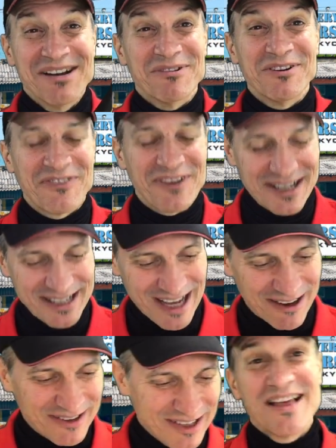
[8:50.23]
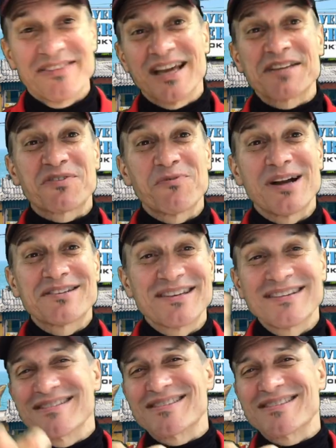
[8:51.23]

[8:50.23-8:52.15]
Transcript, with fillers: We'll find out. Thanks for watching.